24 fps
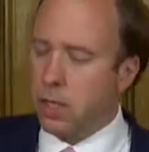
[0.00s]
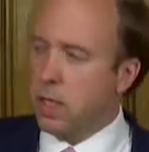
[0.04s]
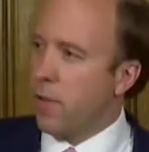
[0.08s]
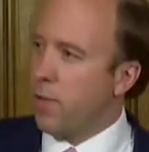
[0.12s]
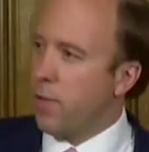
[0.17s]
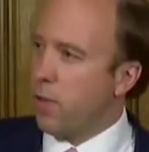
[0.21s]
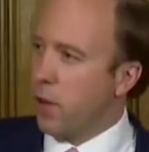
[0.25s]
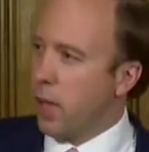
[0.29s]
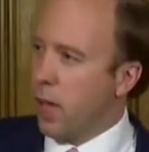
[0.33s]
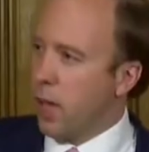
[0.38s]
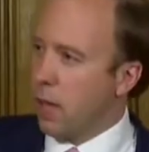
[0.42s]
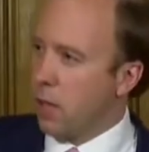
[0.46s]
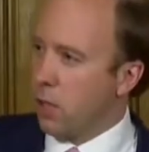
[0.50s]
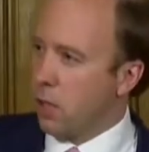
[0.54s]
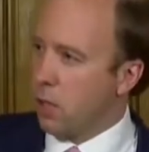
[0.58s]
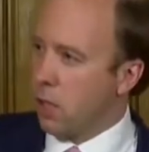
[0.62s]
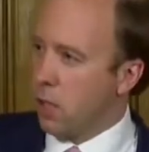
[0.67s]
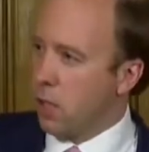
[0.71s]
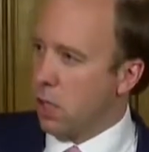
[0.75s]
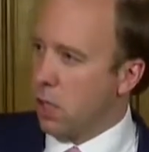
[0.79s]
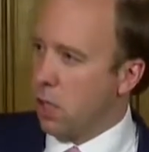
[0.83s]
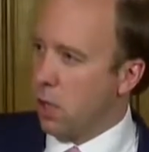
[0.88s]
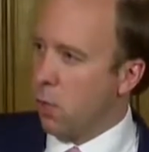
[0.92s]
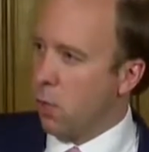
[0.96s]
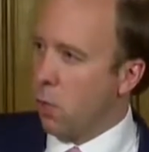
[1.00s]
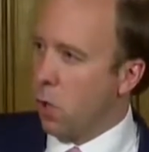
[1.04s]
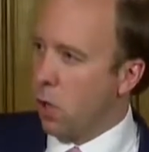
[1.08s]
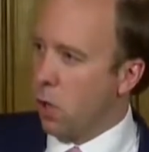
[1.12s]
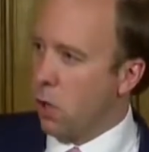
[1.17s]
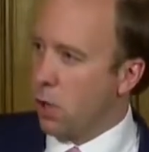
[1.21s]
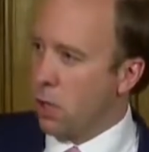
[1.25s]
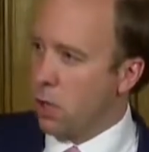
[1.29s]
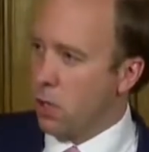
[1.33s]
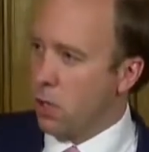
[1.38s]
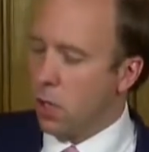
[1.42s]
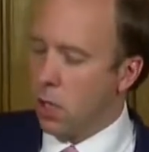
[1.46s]
and 7,000, as it
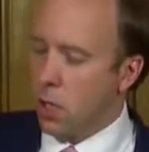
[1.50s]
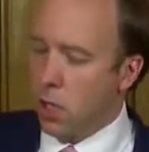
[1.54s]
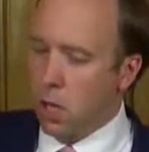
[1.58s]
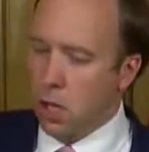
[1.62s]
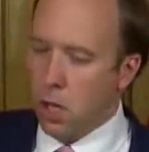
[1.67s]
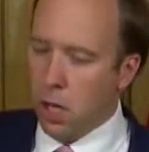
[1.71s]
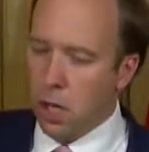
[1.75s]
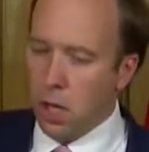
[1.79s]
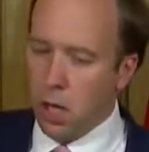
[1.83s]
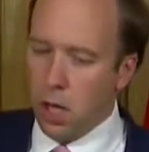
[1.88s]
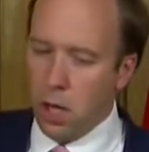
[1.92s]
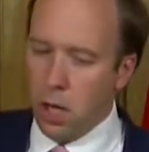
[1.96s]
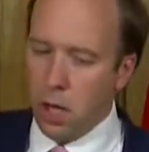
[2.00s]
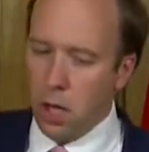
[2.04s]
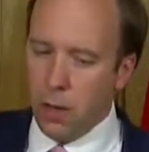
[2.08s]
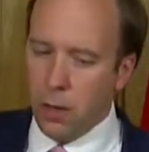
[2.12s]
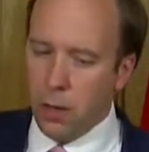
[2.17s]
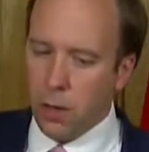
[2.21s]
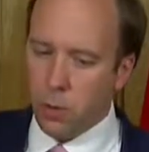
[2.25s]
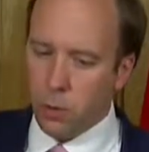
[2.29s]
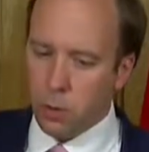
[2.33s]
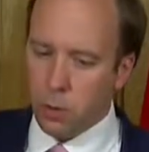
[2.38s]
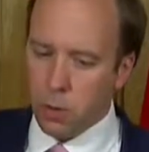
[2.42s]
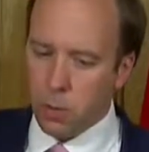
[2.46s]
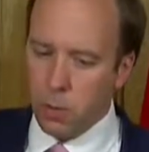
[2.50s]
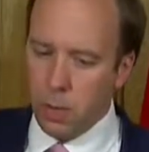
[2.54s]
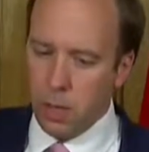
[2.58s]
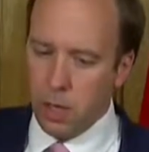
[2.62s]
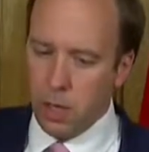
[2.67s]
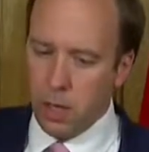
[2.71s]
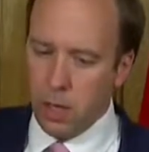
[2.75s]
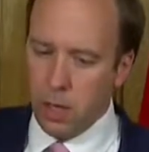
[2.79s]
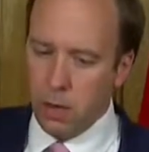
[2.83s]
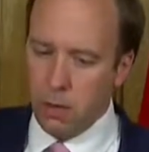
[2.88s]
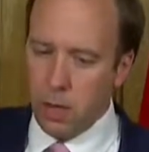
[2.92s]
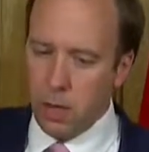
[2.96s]
was thought to
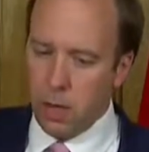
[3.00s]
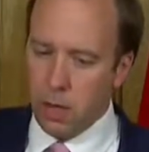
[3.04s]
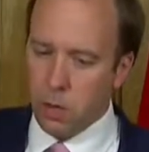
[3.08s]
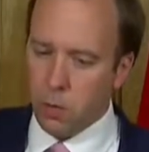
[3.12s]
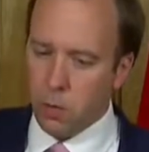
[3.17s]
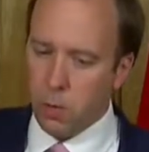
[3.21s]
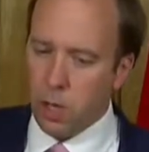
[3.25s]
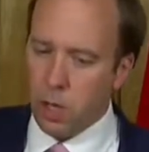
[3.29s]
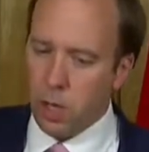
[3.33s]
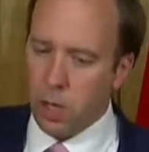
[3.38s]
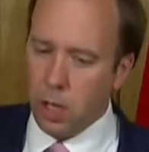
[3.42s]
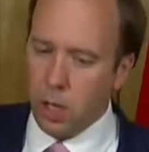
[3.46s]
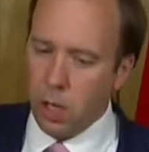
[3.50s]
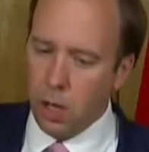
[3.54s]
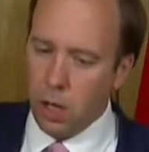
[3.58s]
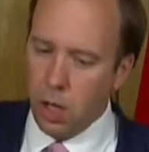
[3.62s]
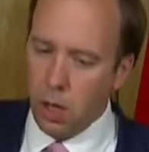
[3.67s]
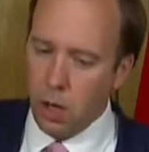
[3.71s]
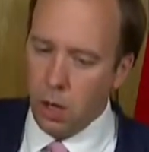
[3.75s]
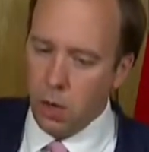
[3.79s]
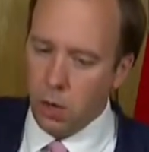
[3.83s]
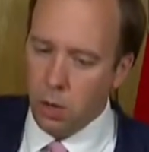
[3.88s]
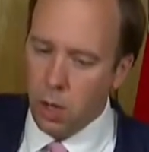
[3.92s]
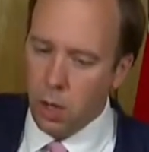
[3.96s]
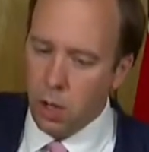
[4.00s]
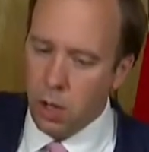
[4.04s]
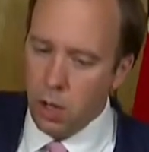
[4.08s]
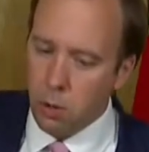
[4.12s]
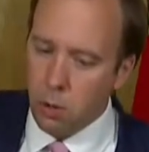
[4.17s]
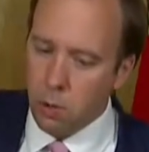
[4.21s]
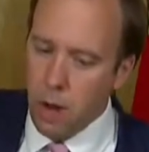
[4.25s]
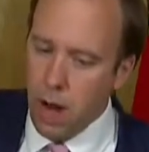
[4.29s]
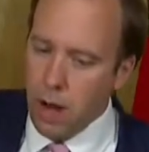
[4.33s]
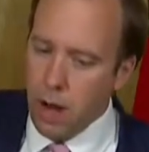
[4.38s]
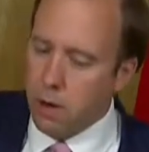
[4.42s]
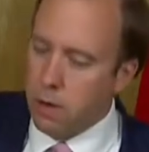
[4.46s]
be around a week ago,
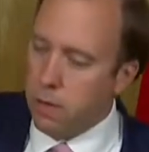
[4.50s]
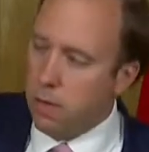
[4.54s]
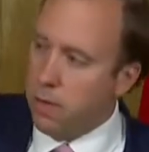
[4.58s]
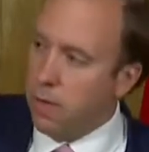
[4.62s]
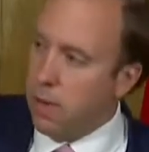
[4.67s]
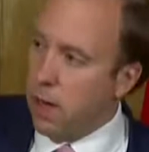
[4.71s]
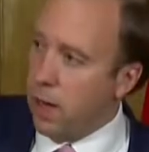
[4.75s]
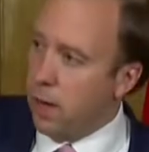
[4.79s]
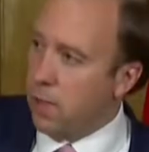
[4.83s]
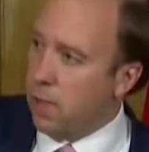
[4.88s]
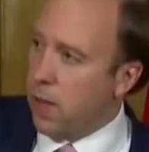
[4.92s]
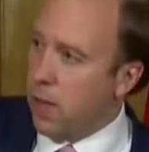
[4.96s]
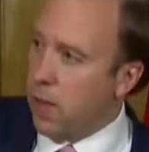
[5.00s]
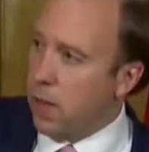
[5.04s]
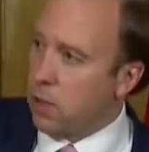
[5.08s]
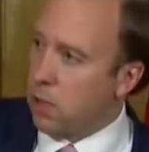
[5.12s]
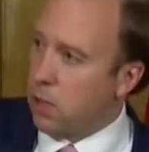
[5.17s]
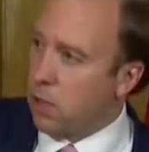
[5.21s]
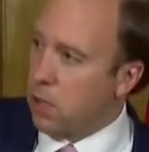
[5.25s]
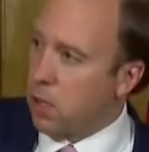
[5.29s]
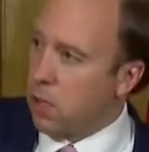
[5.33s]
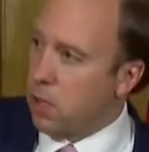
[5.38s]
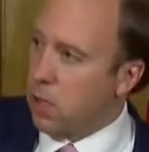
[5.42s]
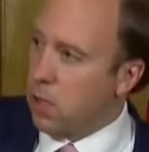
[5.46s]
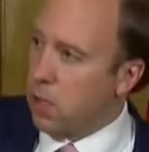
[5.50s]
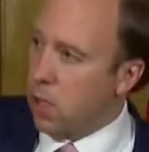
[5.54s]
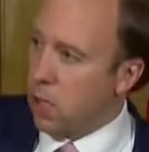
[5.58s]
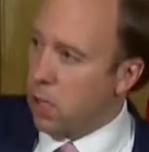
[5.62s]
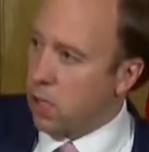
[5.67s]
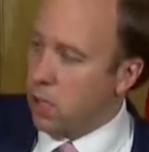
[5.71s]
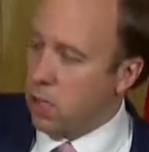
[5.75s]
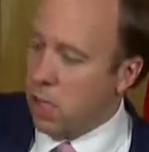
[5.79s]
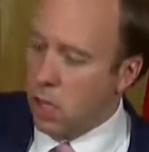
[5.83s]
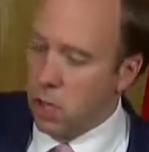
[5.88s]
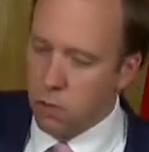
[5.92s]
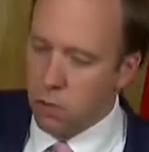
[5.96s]
to around
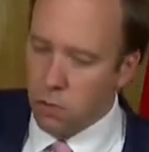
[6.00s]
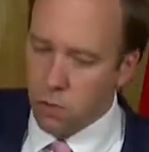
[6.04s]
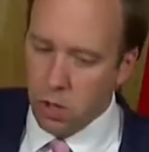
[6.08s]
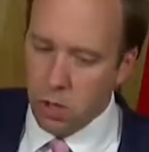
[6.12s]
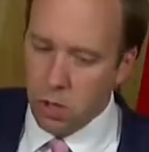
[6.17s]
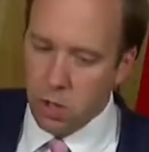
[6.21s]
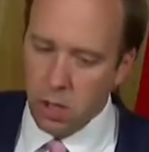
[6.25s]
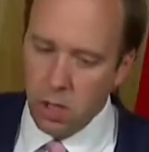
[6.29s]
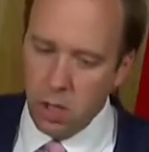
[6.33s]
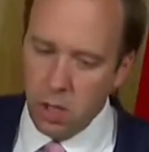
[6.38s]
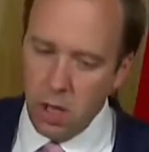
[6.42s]
5,600.